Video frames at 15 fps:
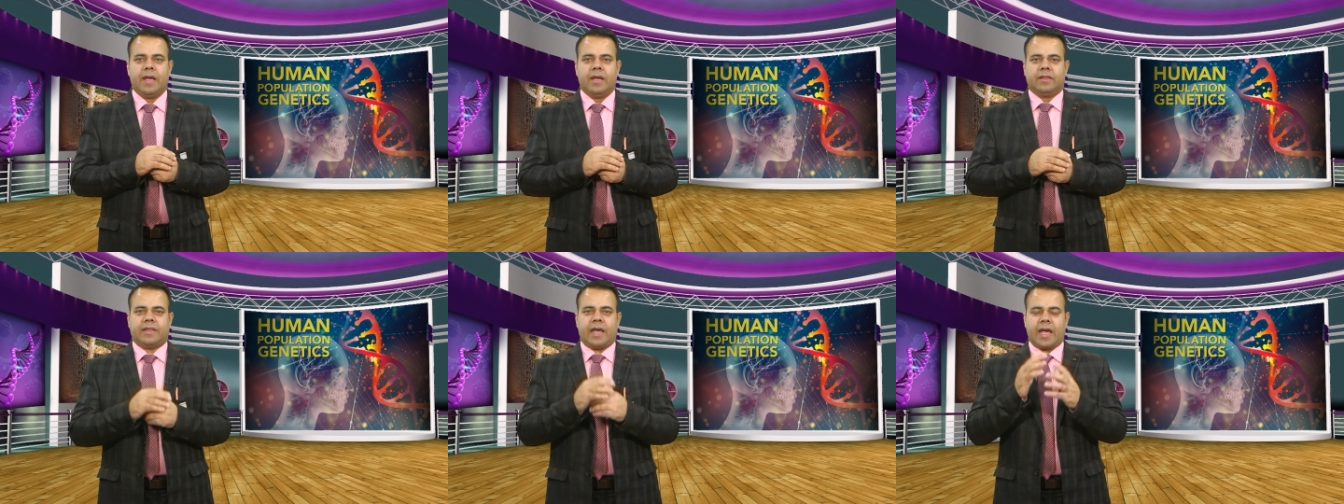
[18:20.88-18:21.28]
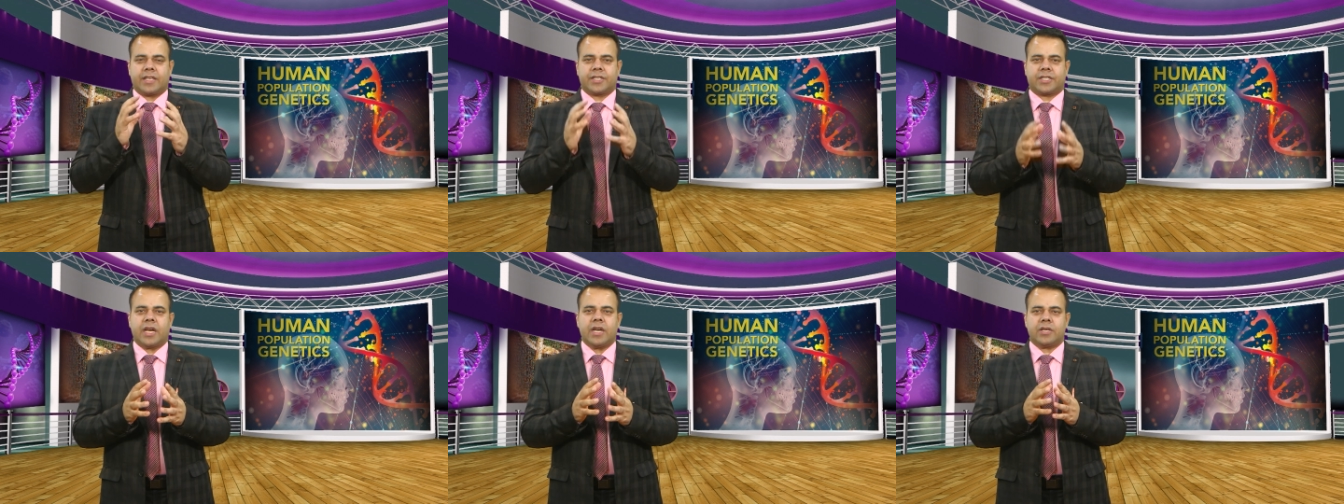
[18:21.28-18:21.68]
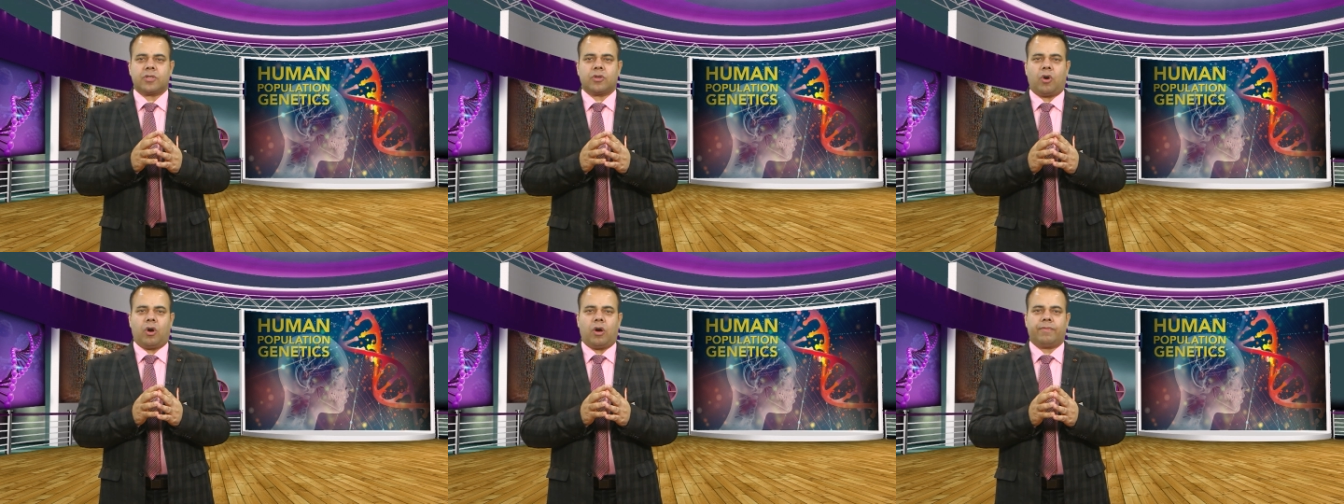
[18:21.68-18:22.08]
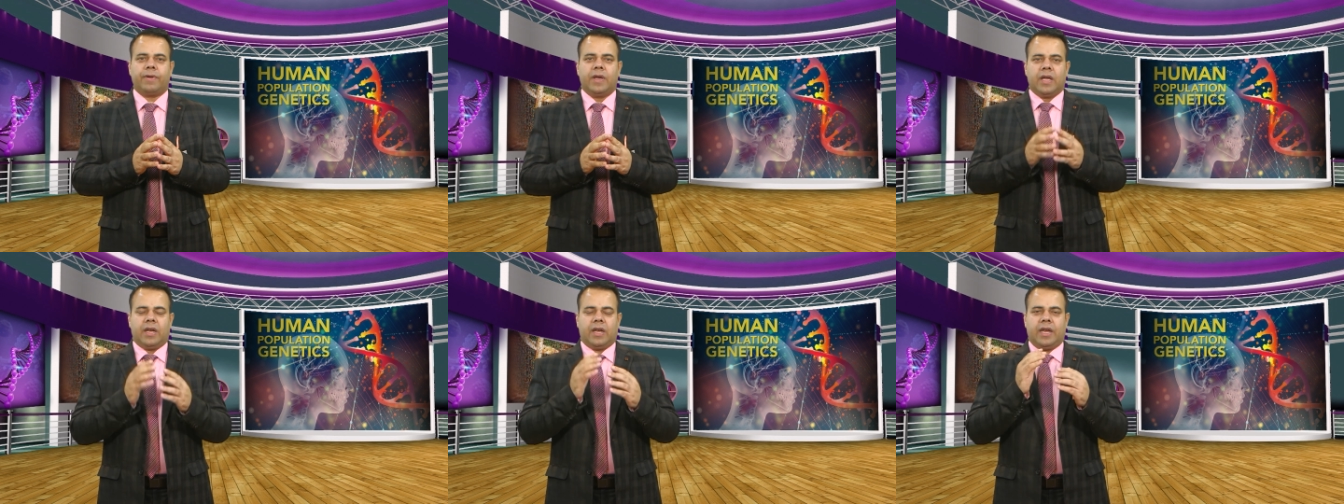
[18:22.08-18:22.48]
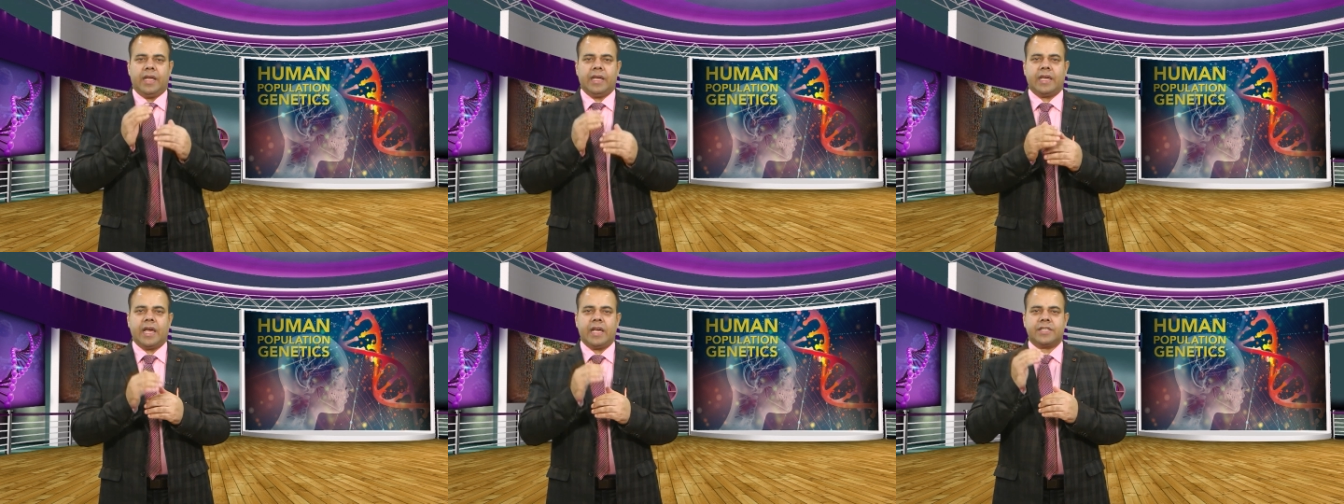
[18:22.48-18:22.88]
The extent of
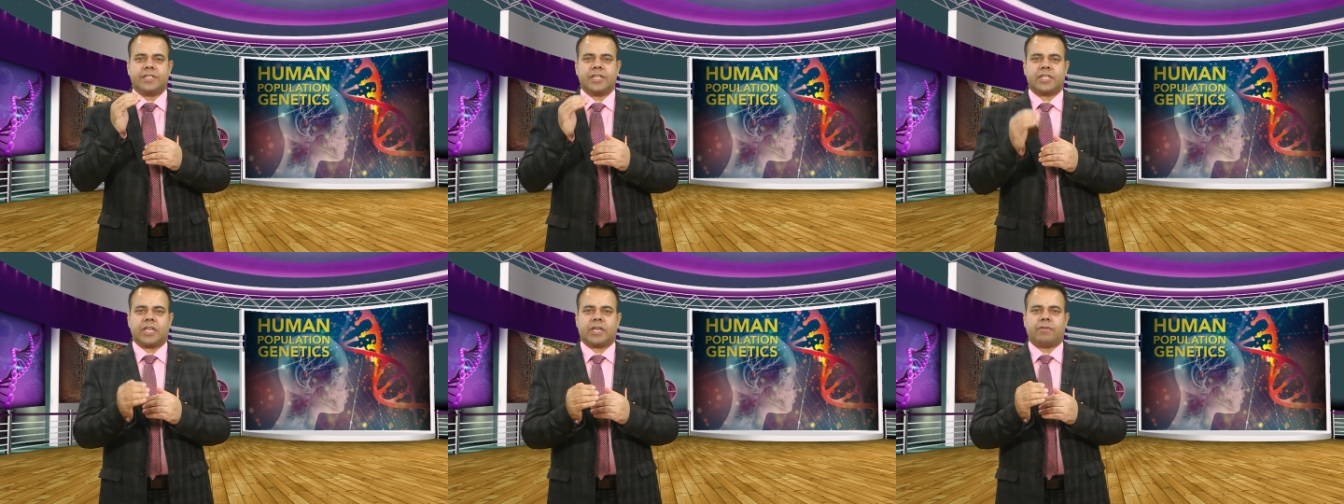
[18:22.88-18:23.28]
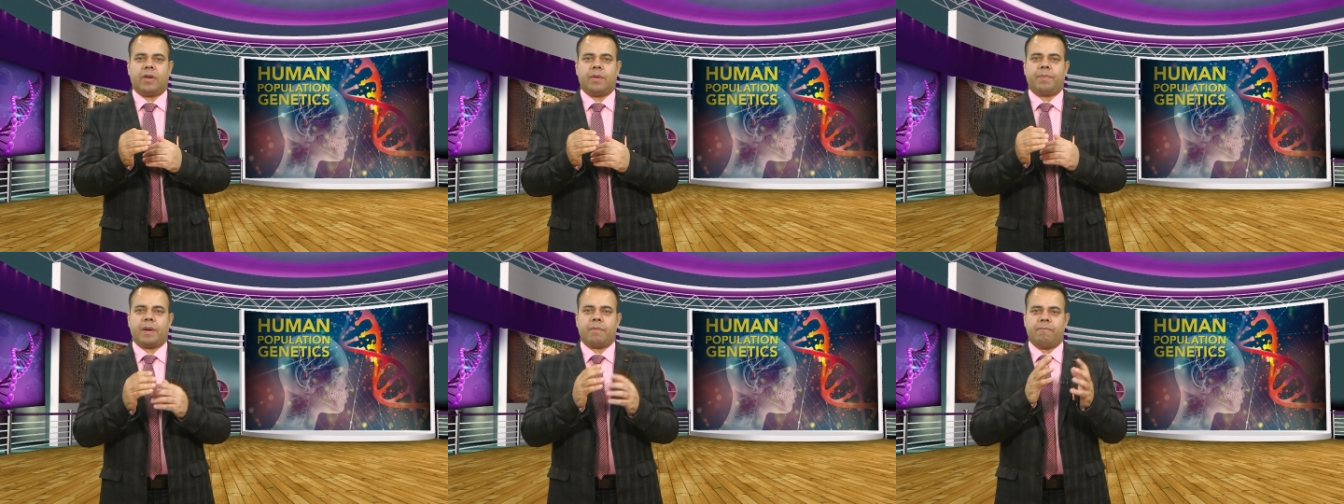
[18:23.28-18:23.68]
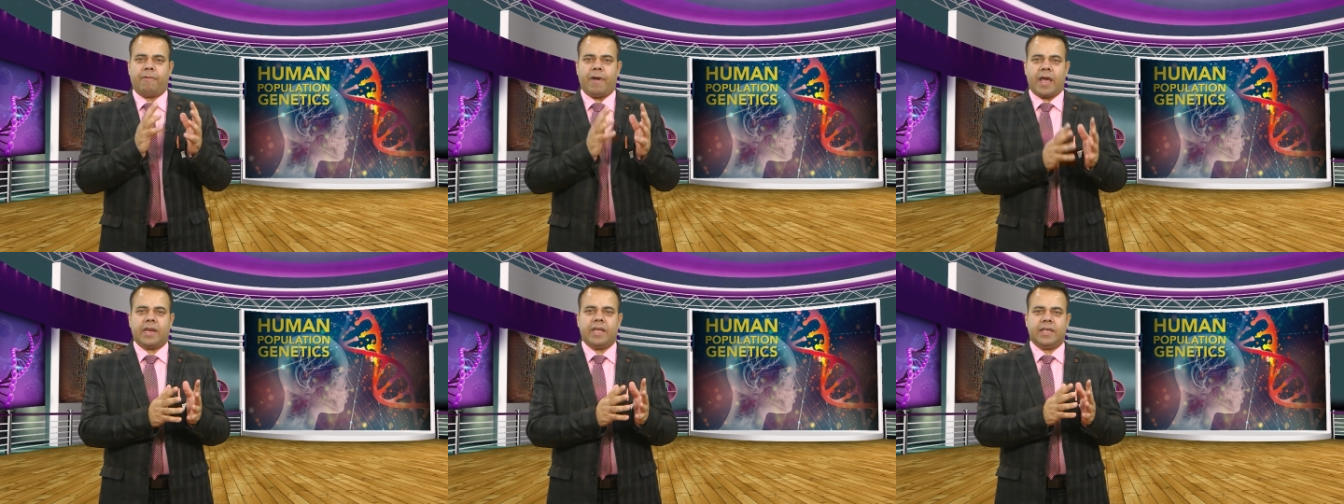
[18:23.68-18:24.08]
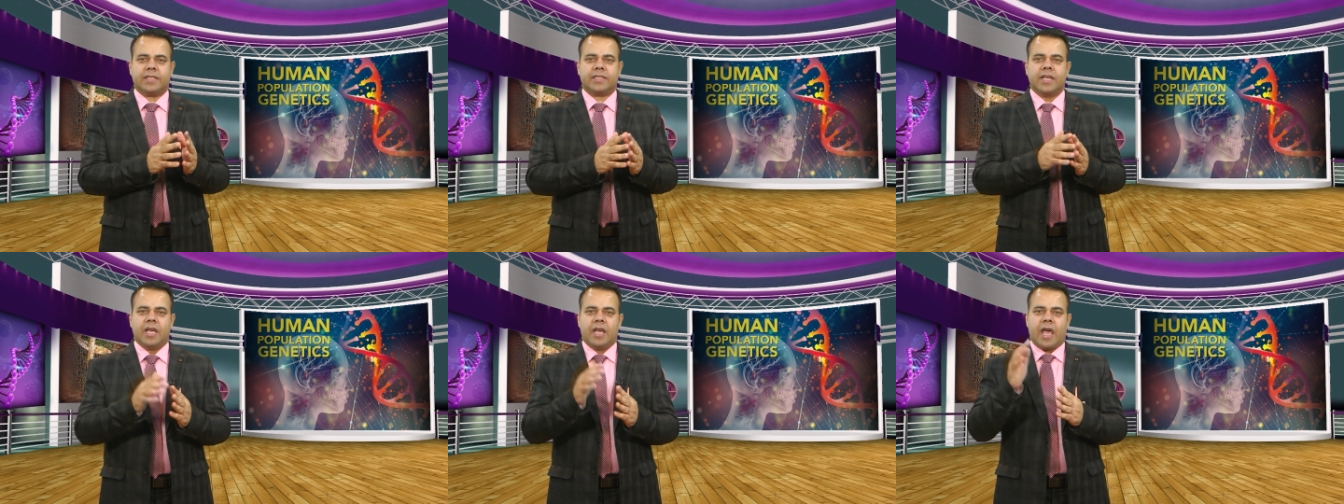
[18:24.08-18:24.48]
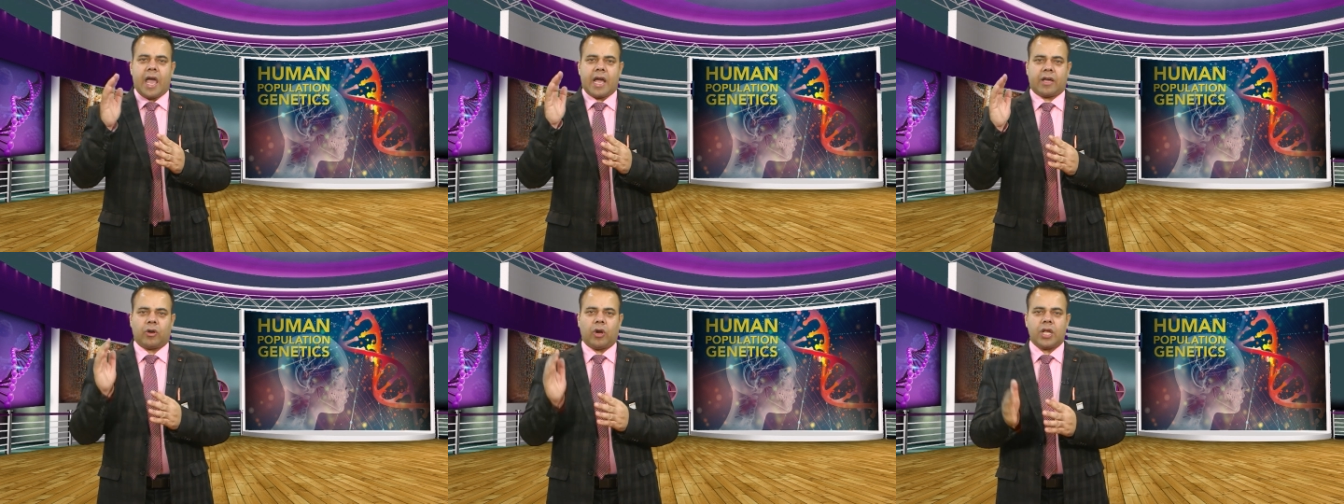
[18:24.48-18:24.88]
linkage disequilibrium varies
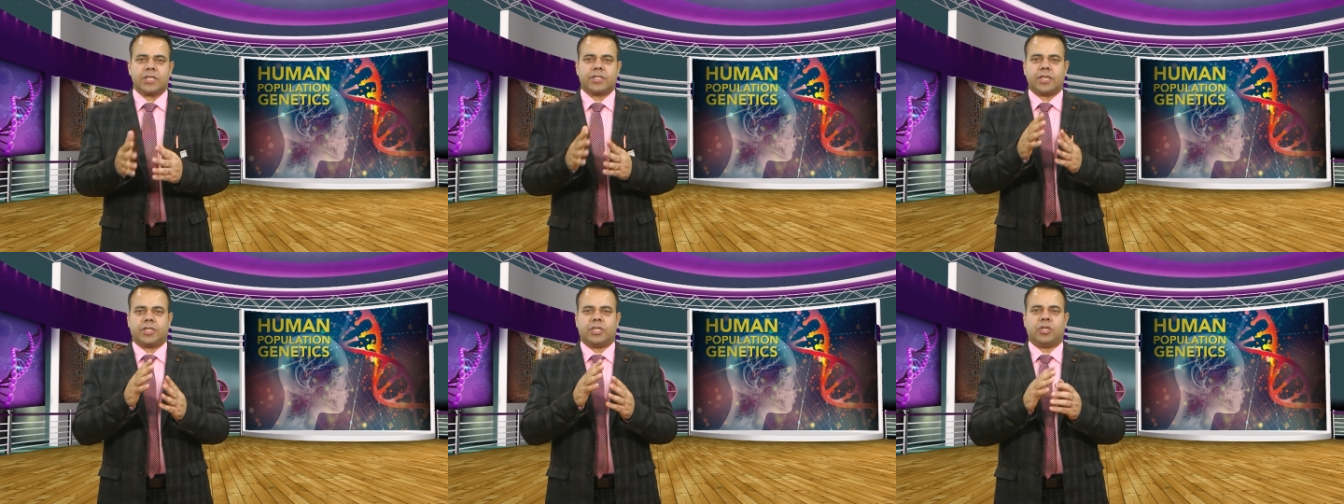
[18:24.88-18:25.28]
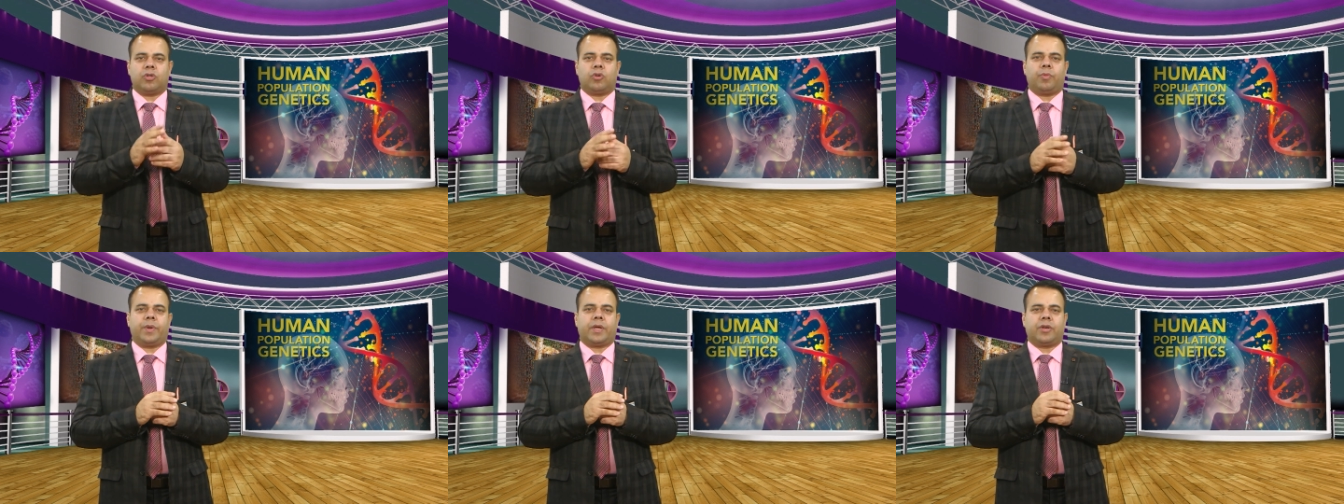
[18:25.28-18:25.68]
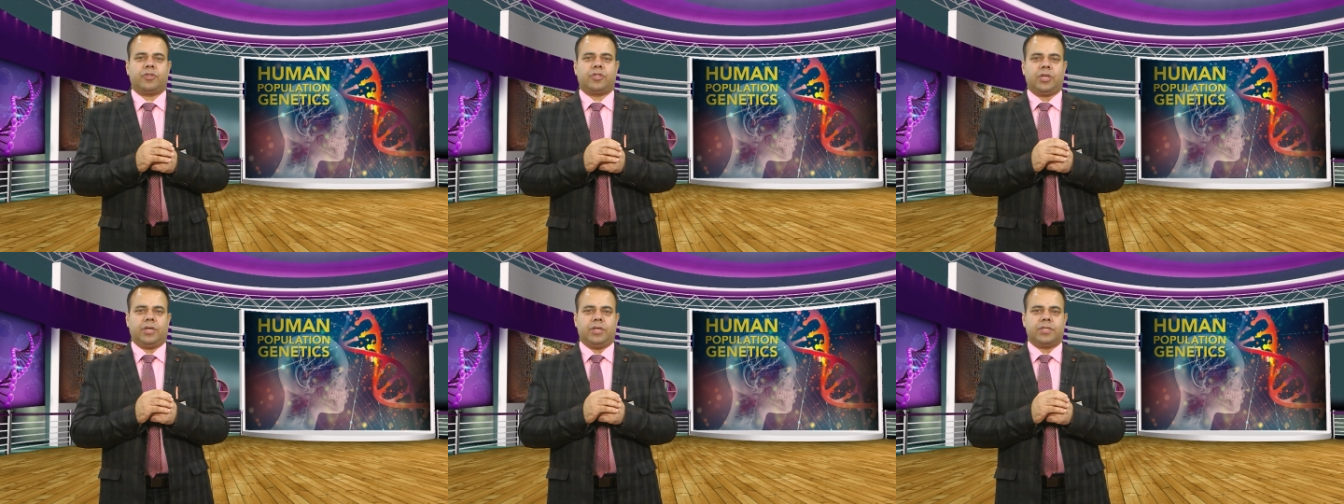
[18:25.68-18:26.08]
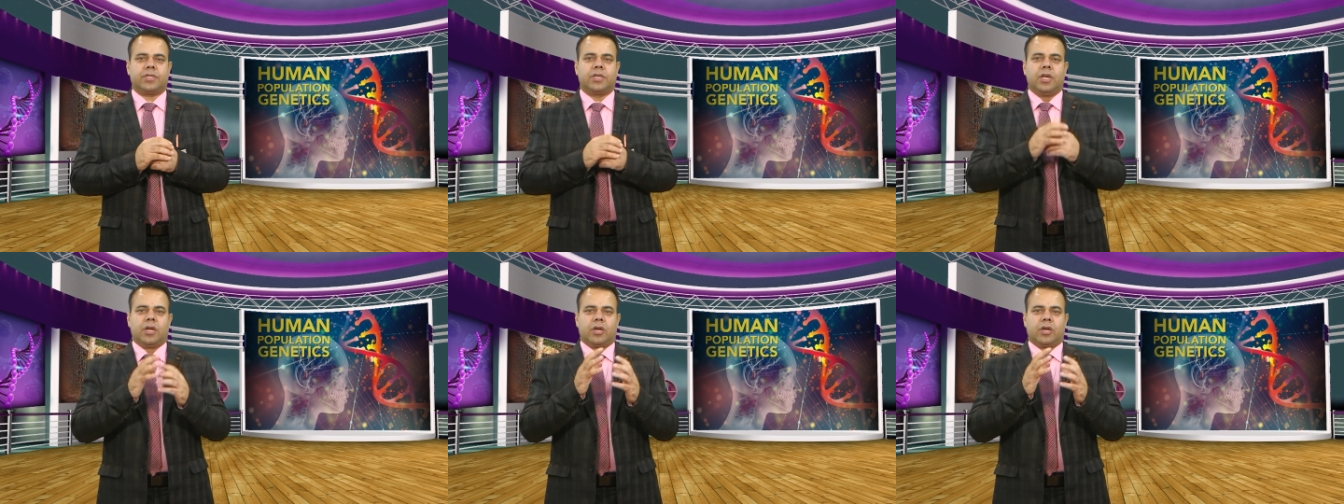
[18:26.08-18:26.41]
across the genomic regions,